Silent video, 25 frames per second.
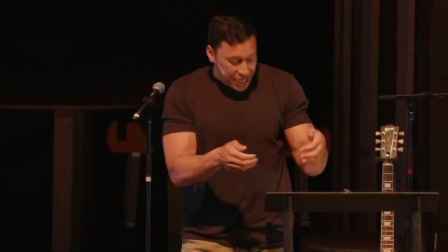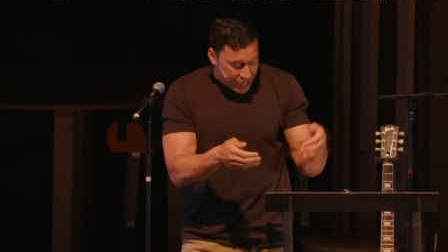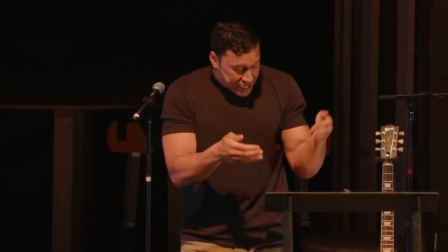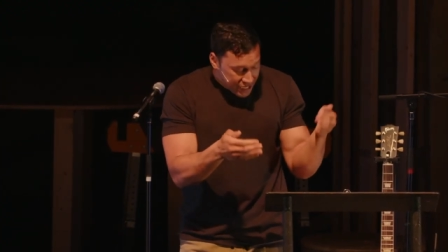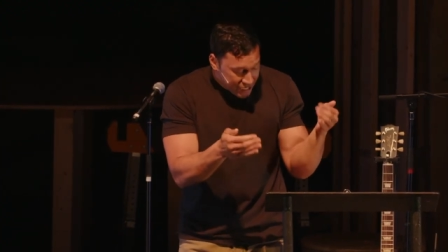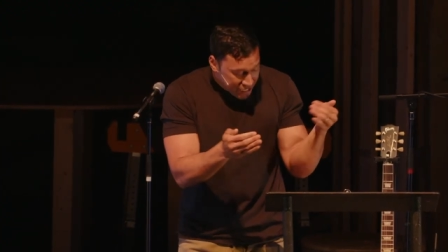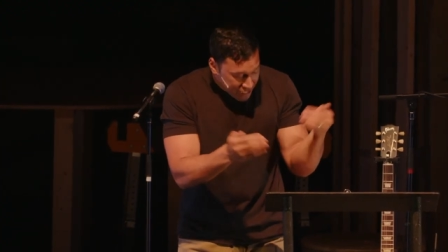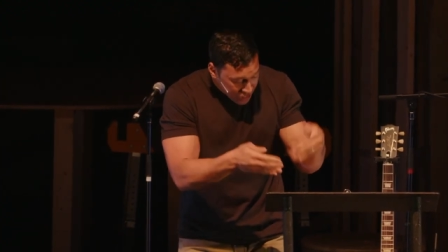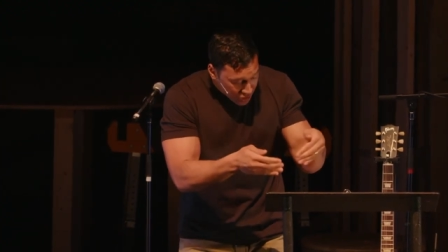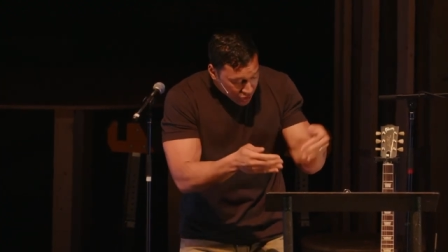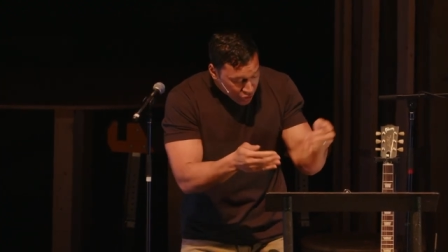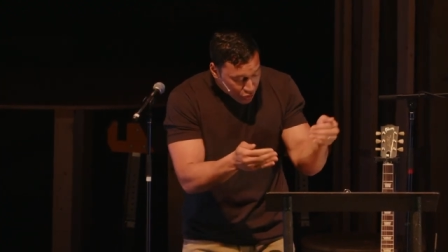
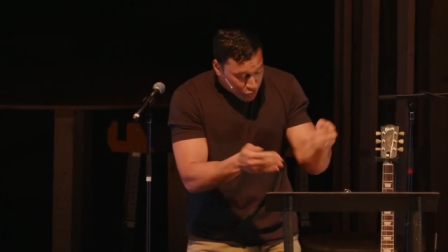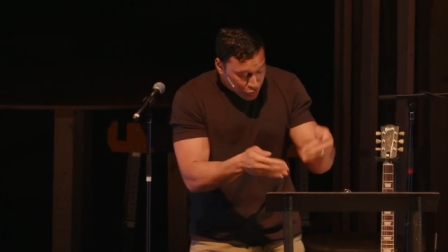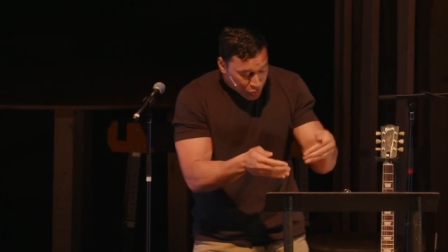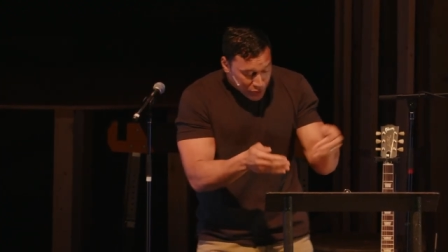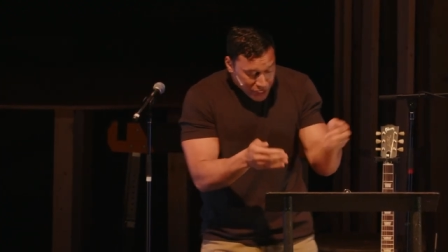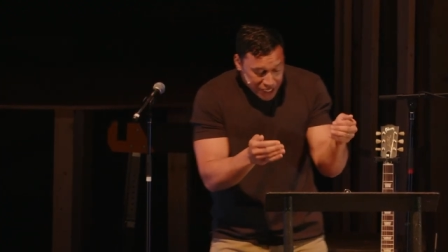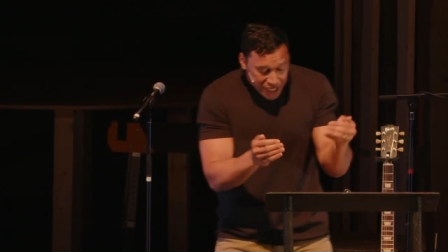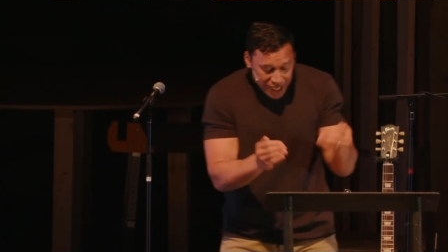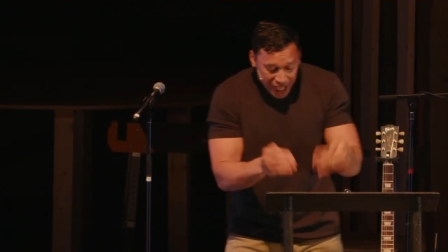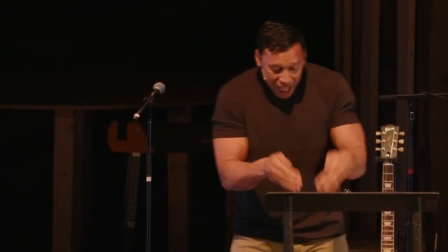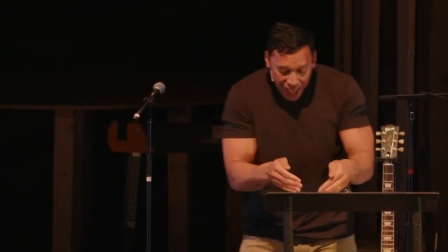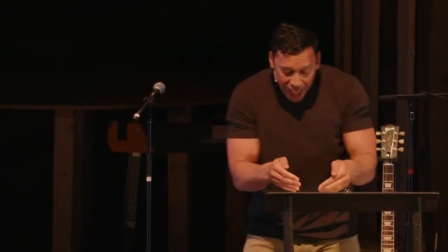And here
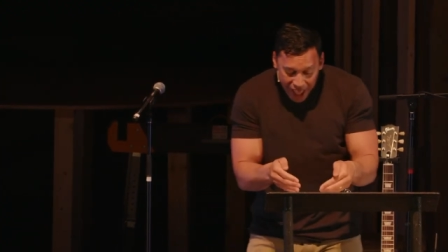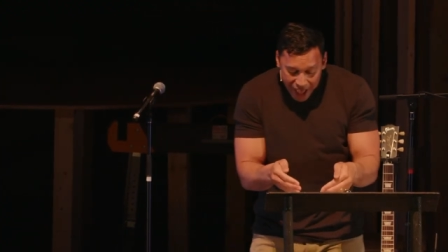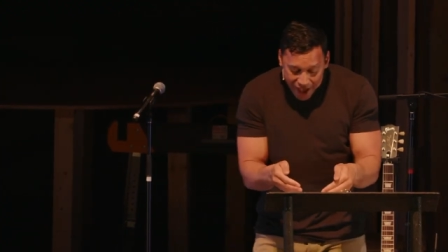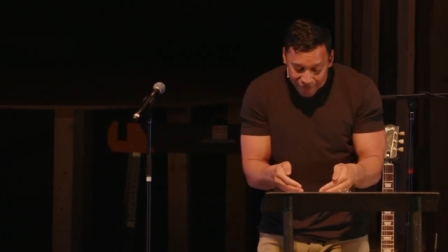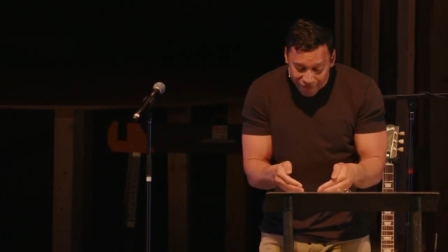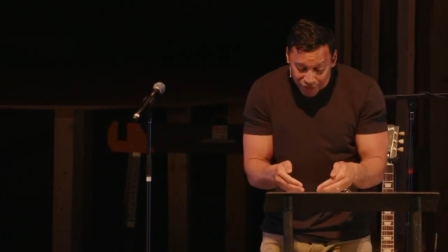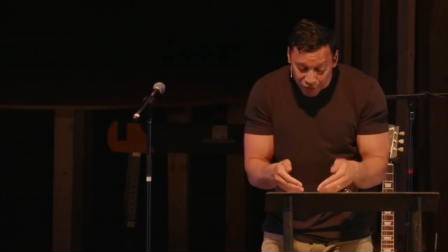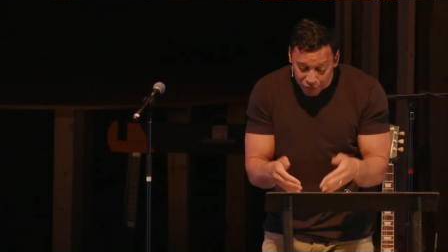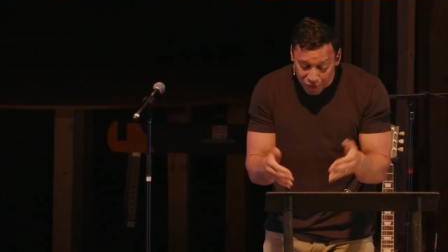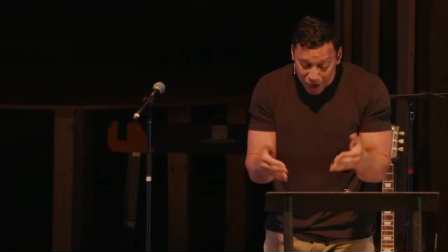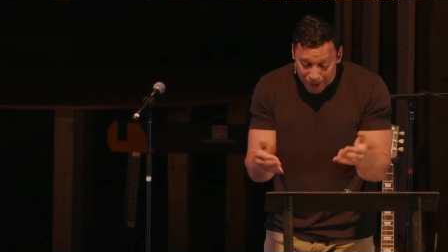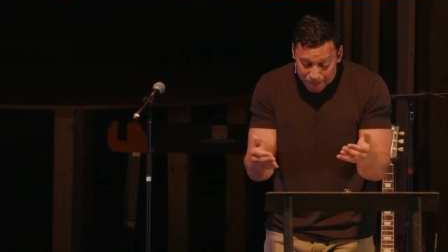we
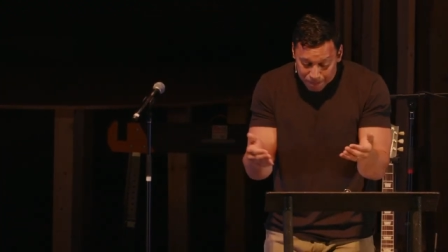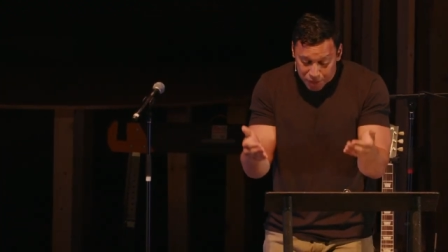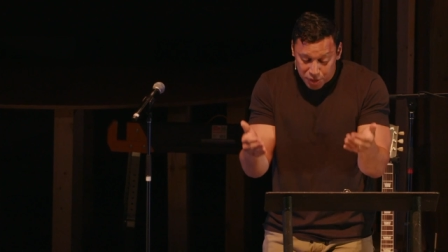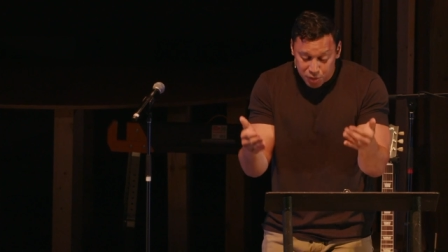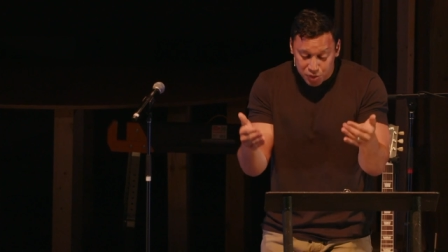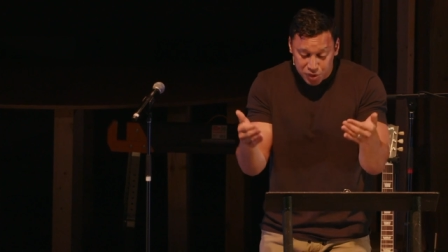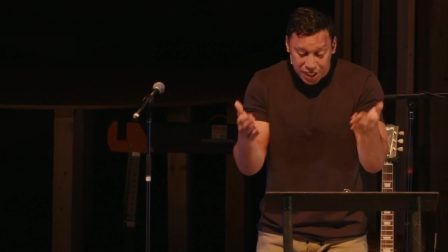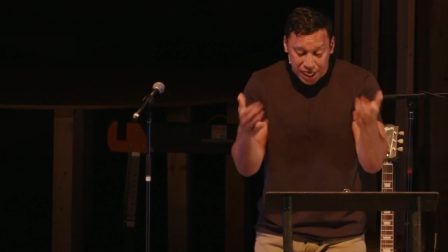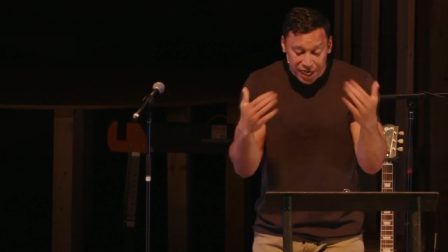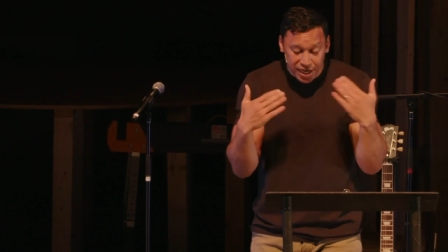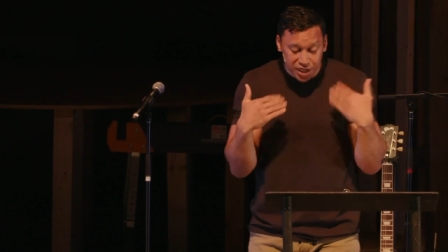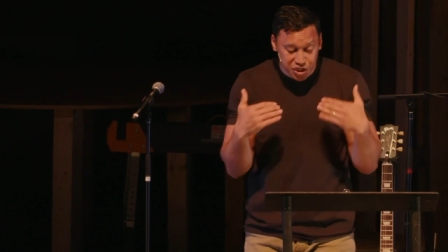have a
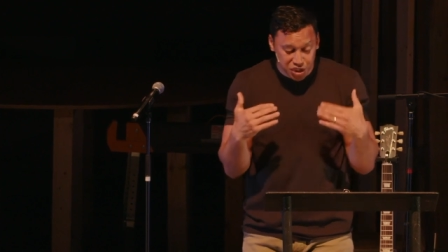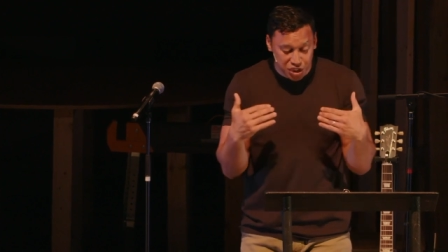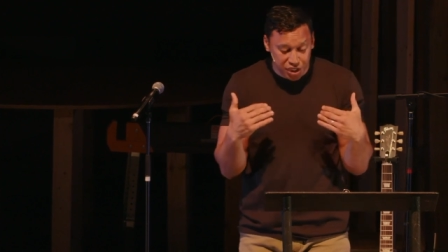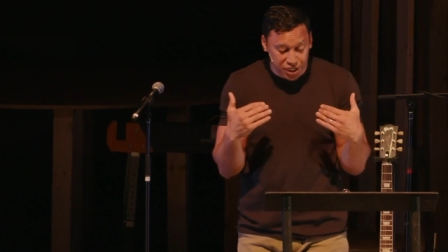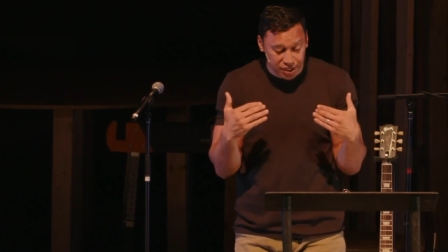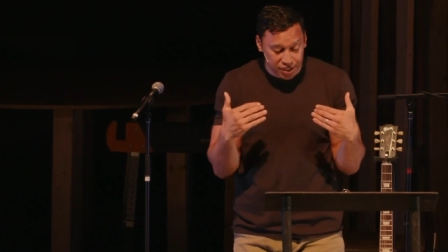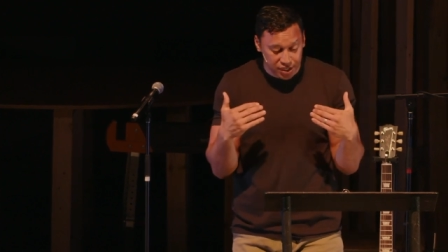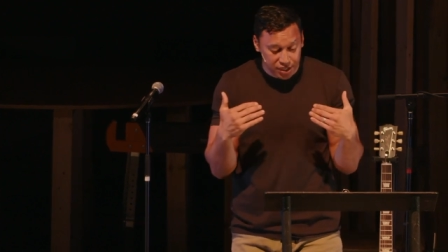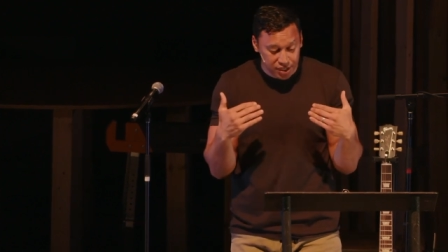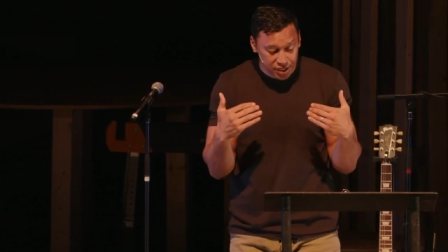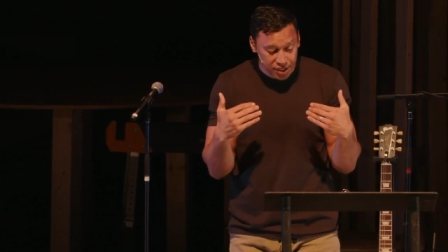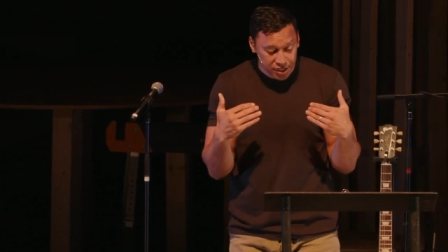
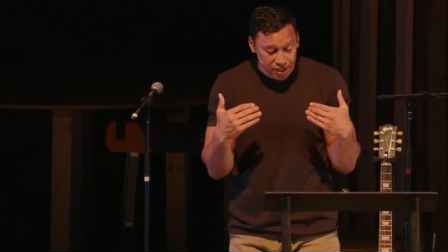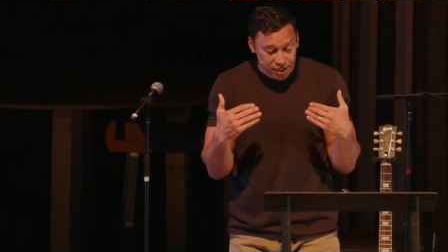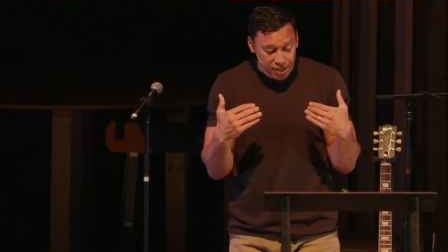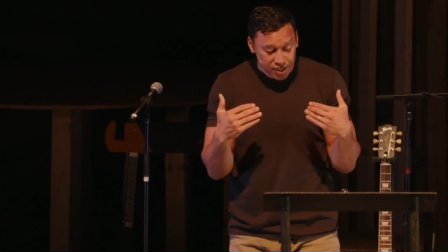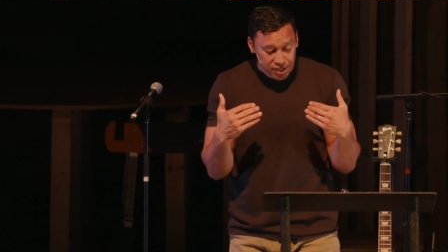reputation